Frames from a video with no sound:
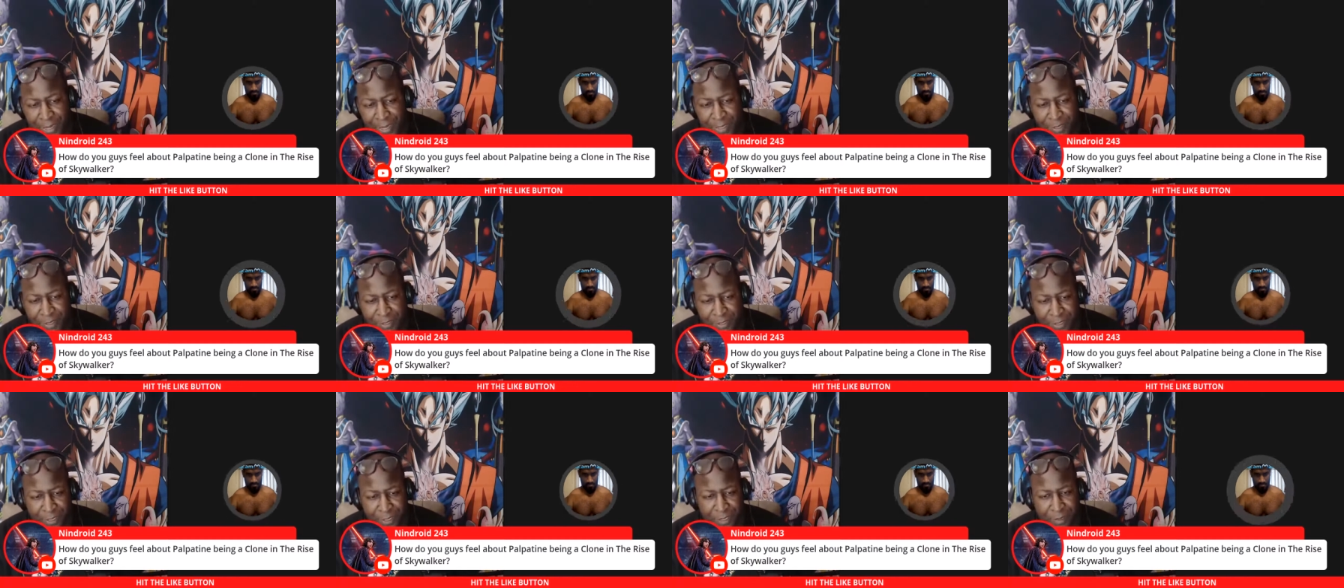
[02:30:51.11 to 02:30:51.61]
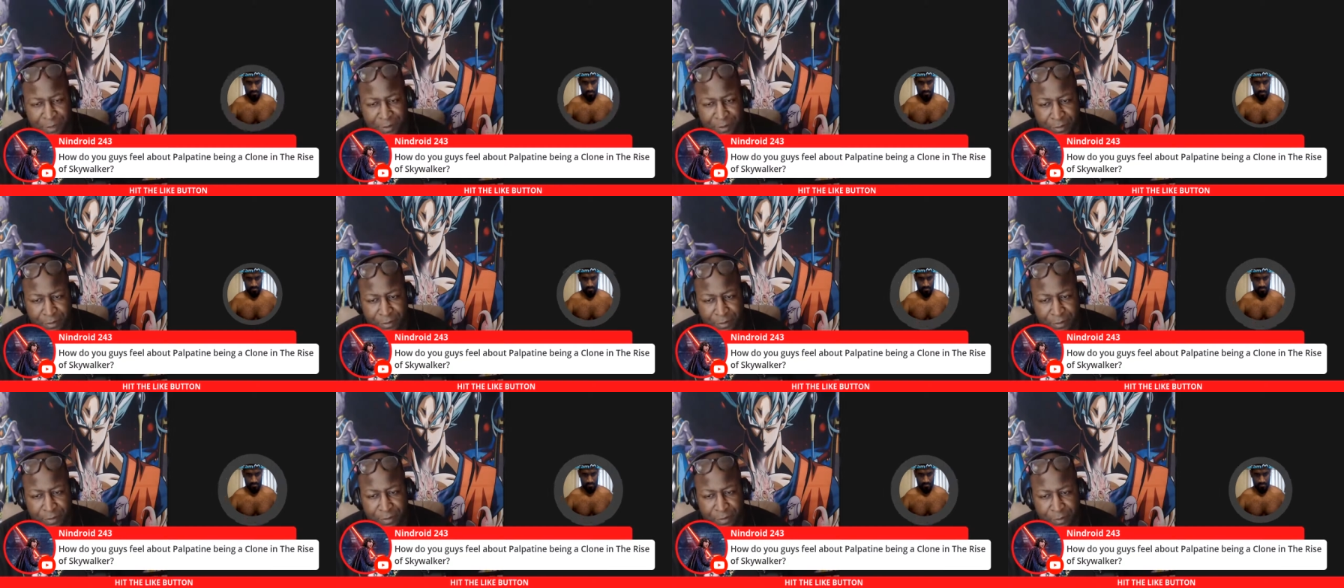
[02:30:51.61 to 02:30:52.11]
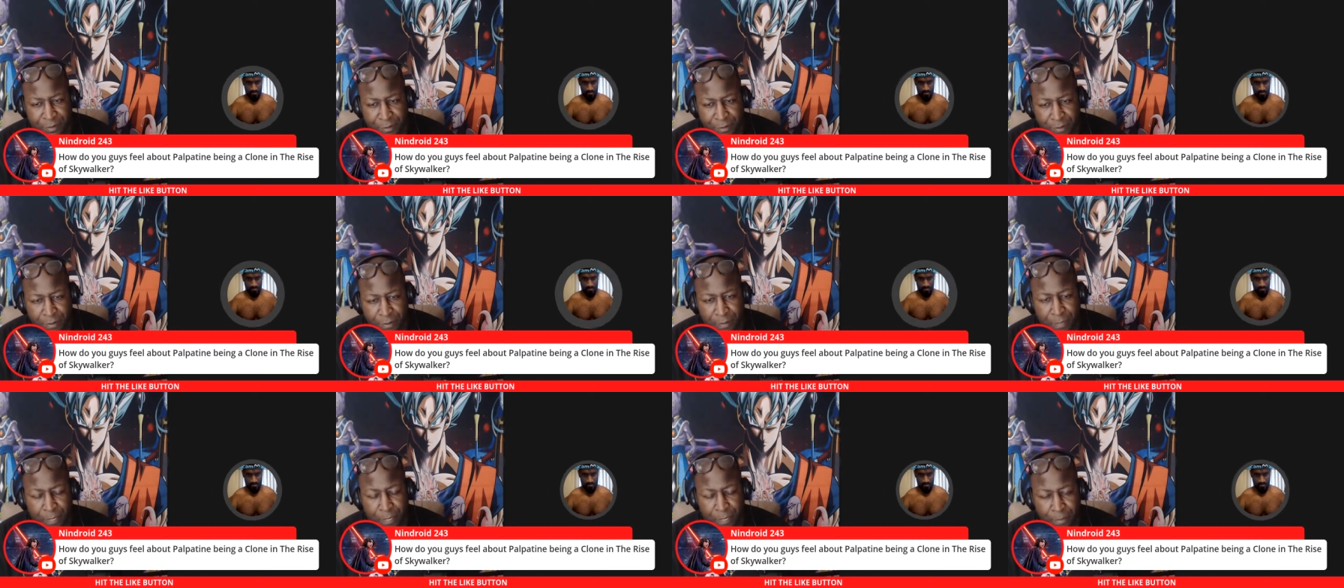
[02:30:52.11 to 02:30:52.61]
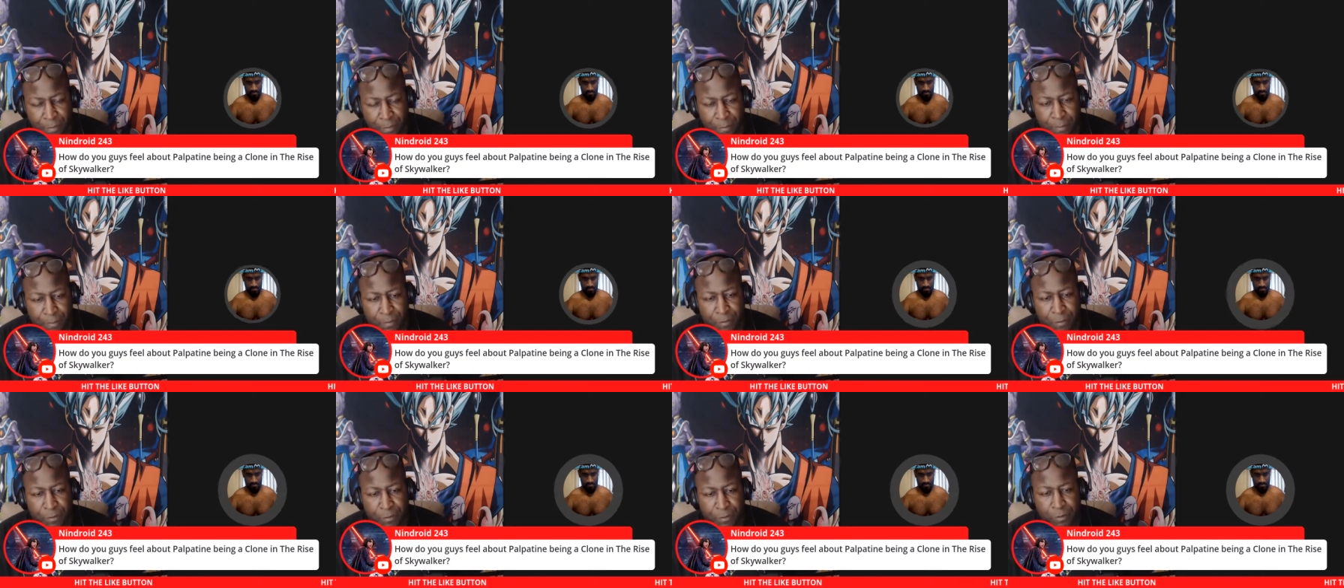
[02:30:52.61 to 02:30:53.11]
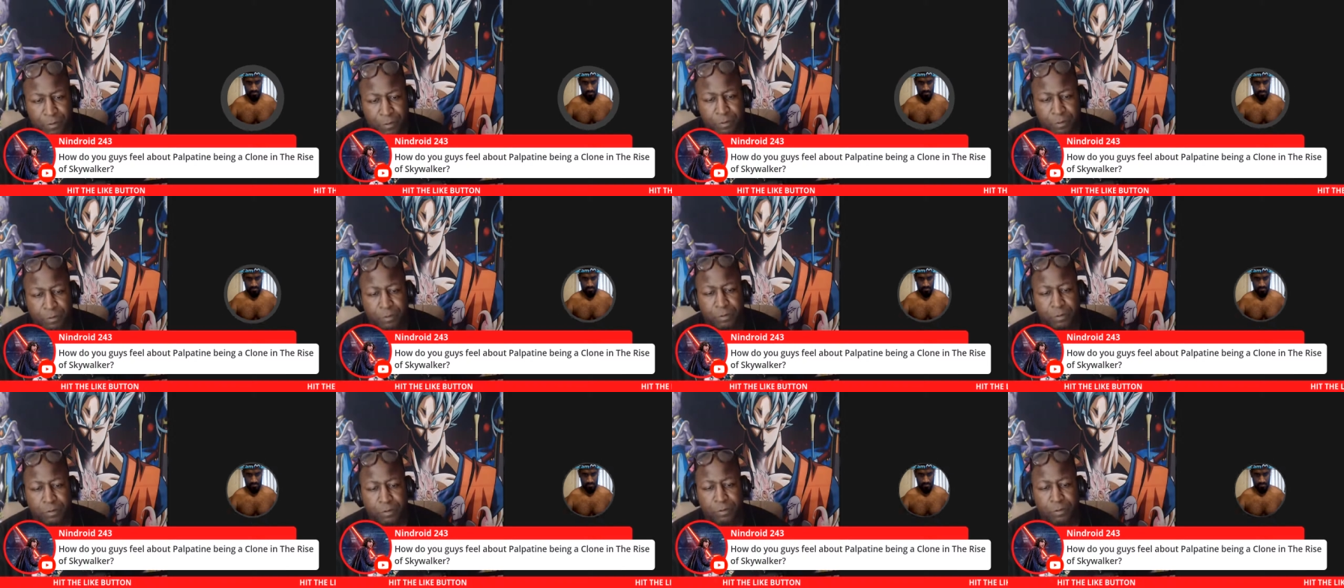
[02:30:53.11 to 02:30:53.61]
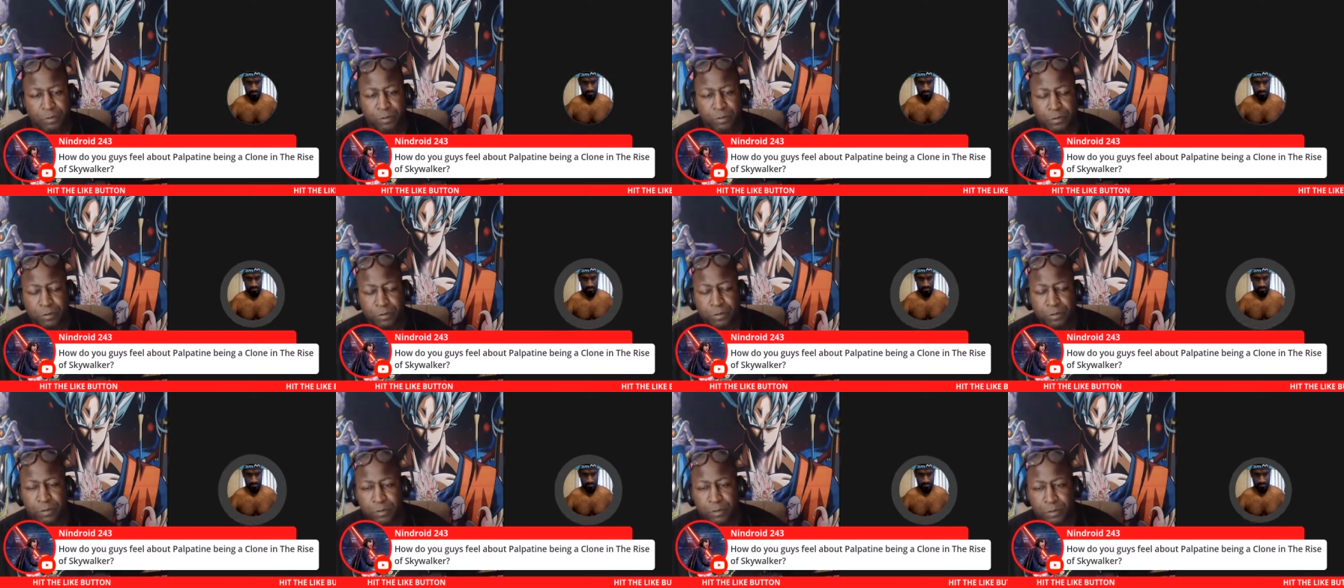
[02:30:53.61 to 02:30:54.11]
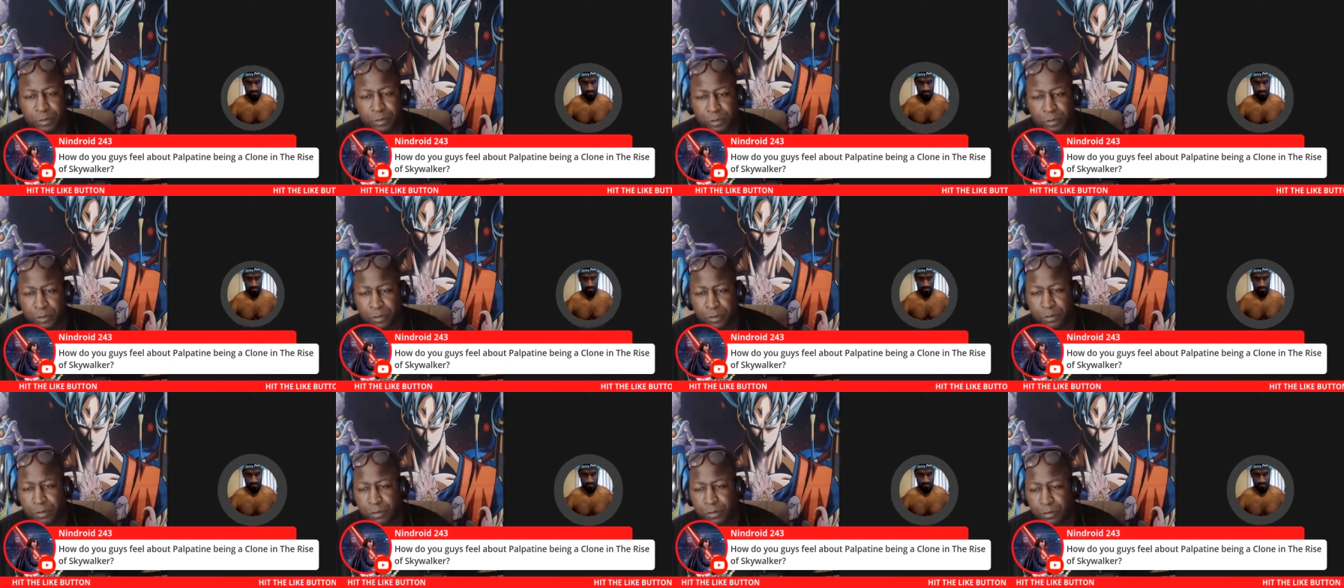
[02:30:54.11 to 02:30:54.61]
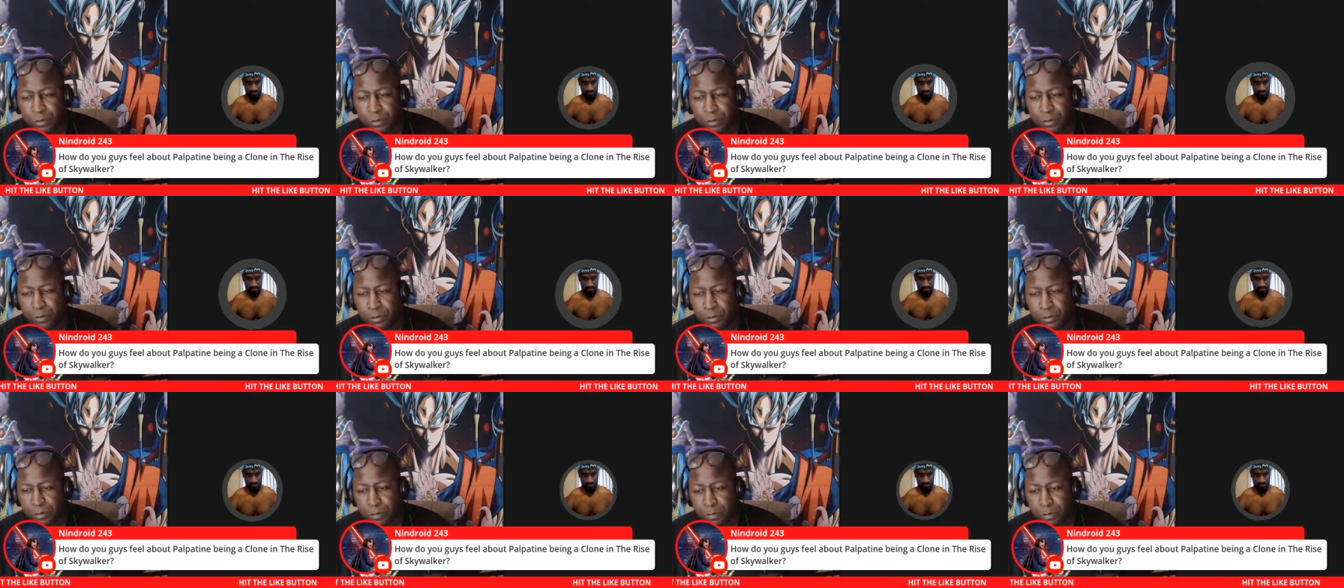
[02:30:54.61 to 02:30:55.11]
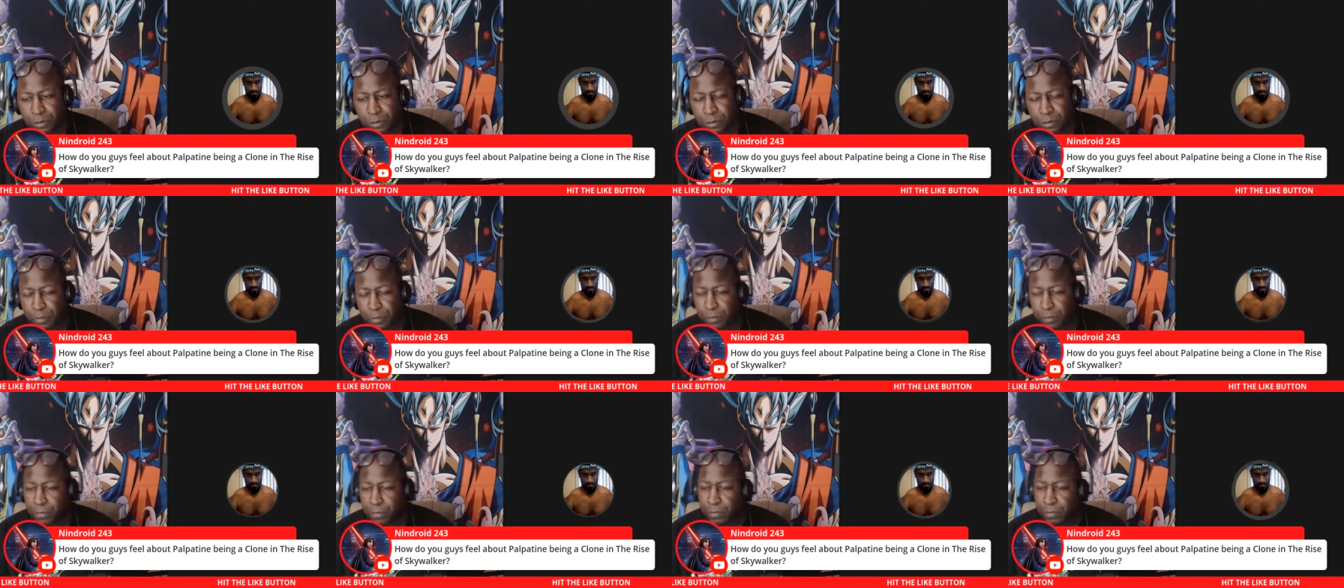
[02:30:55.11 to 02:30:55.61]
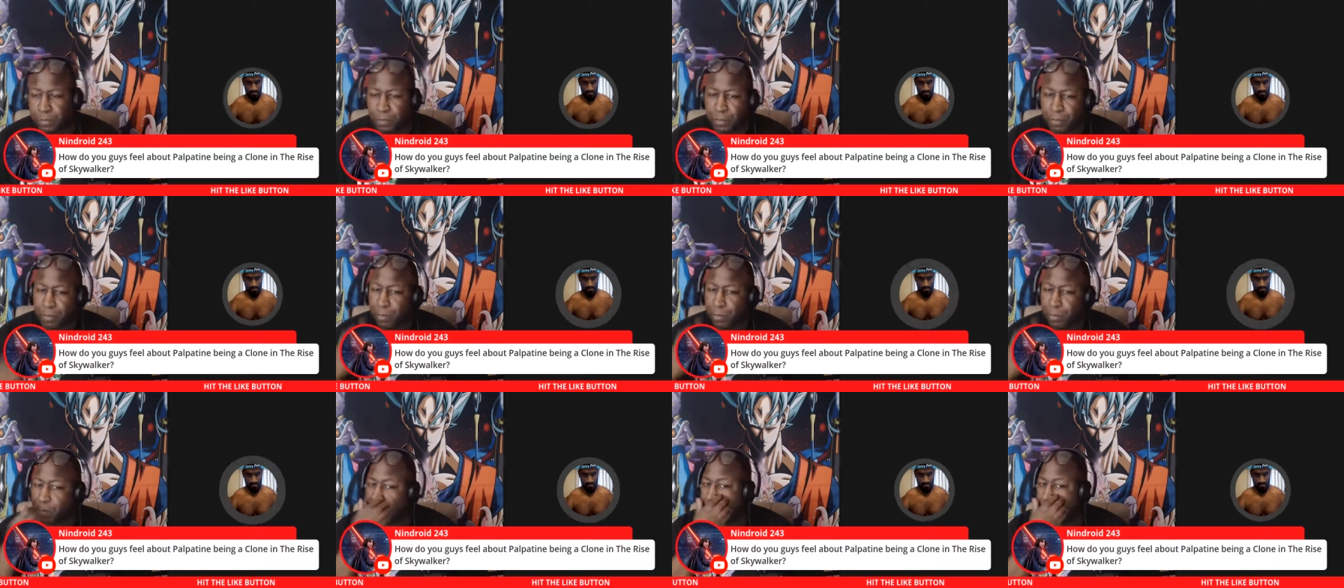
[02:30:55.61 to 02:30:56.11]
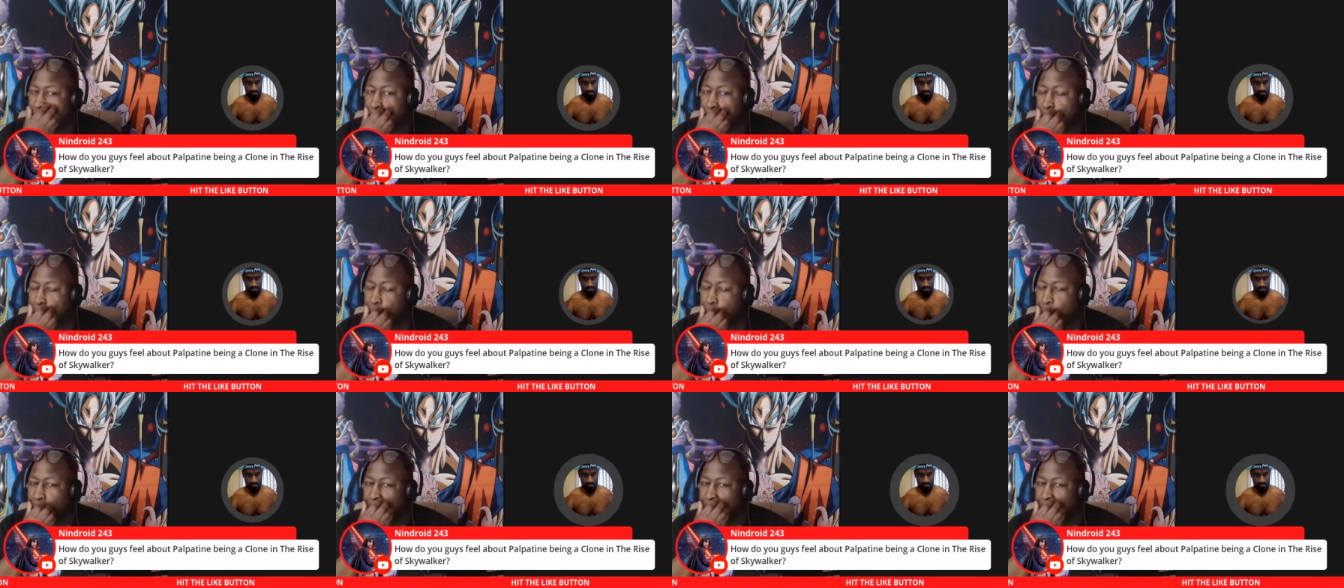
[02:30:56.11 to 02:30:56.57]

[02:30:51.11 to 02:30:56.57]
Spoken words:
that's fair, and I didn't think about that, but I mean that's fair.